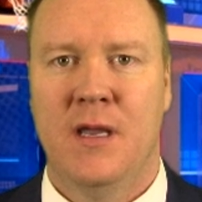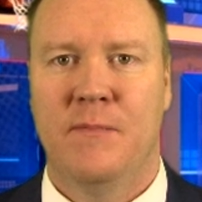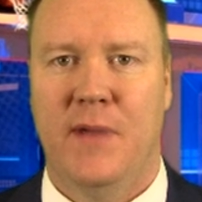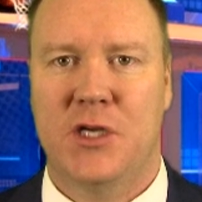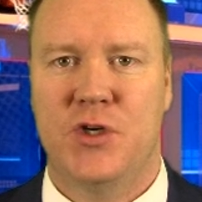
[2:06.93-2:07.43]

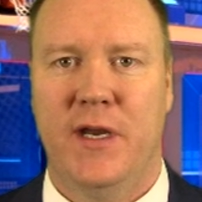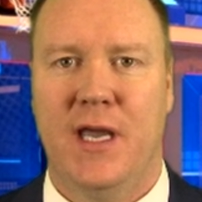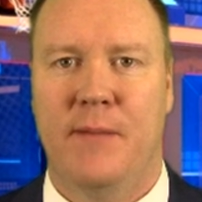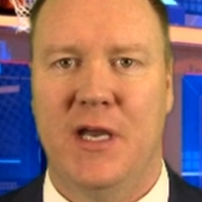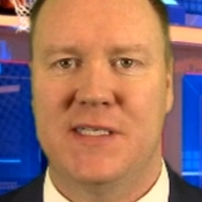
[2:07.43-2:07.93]
Make sure you
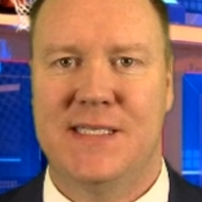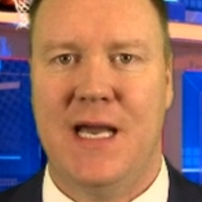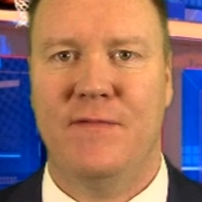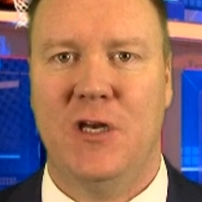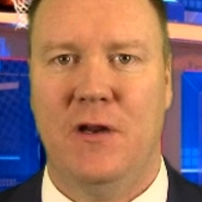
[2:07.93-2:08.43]
get on my
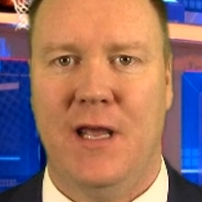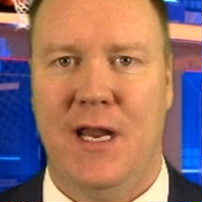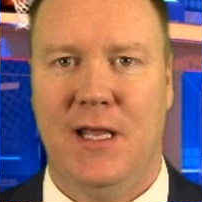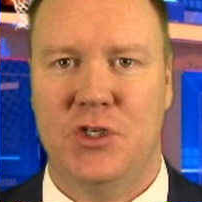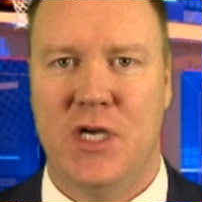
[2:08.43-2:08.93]
7-unit
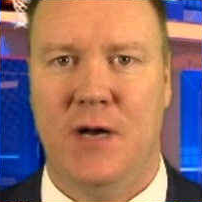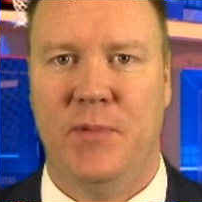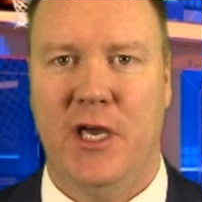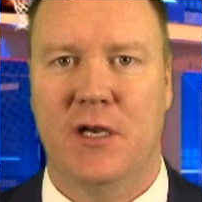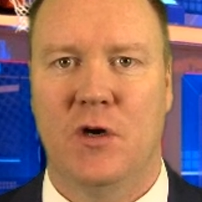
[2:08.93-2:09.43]
NHL
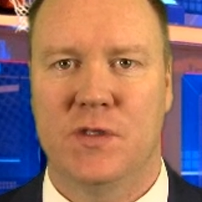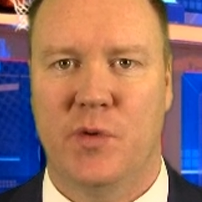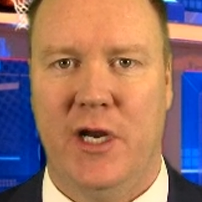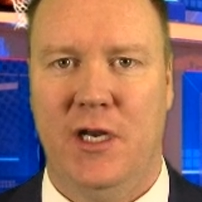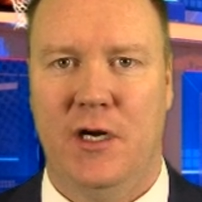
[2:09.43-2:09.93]
play. It goes
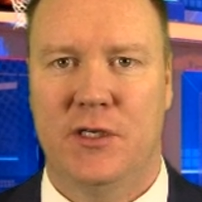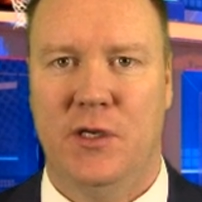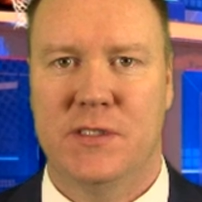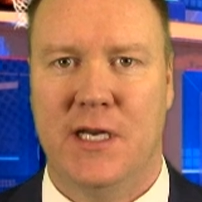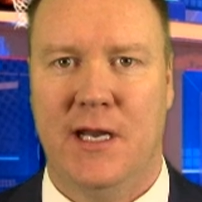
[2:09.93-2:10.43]
right here
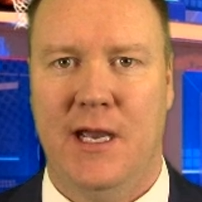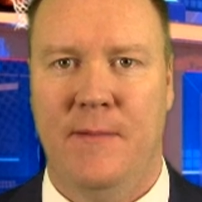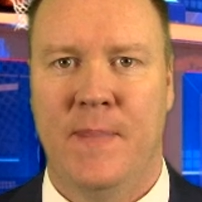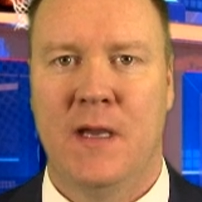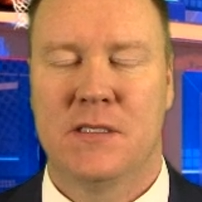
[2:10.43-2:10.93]
Tuesday night.